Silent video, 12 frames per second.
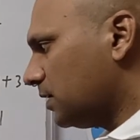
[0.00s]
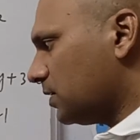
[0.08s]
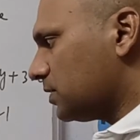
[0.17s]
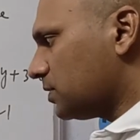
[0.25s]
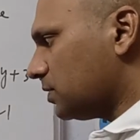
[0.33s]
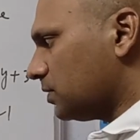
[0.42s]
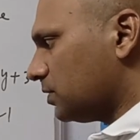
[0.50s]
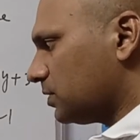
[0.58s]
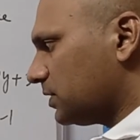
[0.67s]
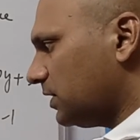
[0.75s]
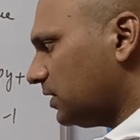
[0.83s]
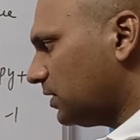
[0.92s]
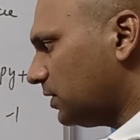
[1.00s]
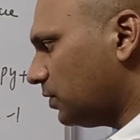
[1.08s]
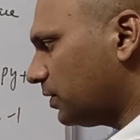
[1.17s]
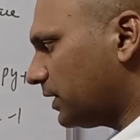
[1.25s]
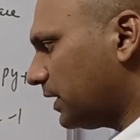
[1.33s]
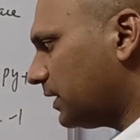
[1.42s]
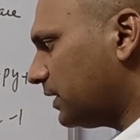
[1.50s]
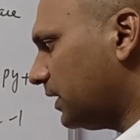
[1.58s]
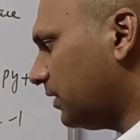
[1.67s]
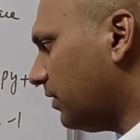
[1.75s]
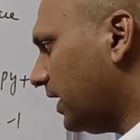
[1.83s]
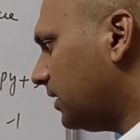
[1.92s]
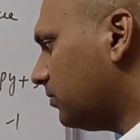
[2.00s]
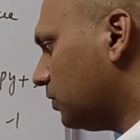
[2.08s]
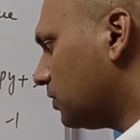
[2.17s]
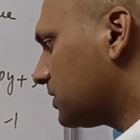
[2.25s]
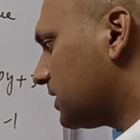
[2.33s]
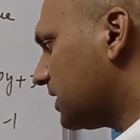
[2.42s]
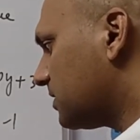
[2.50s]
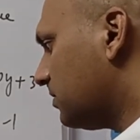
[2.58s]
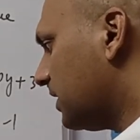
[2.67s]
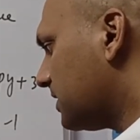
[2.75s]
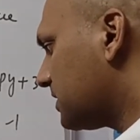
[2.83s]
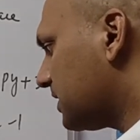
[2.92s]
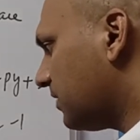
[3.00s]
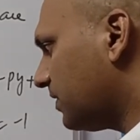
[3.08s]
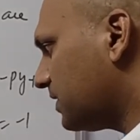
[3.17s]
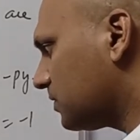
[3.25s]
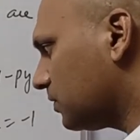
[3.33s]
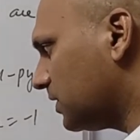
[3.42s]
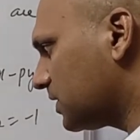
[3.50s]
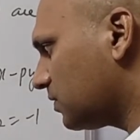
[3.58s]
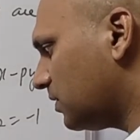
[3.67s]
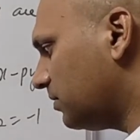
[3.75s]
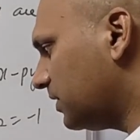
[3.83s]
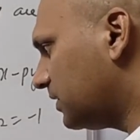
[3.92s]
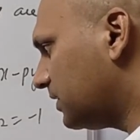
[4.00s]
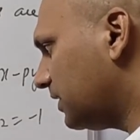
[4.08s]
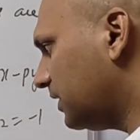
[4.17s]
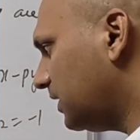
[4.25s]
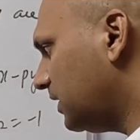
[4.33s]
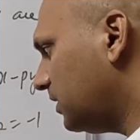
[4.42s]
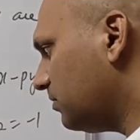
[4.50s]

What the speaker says: So see, you can divide both sides by 7, so this will be 3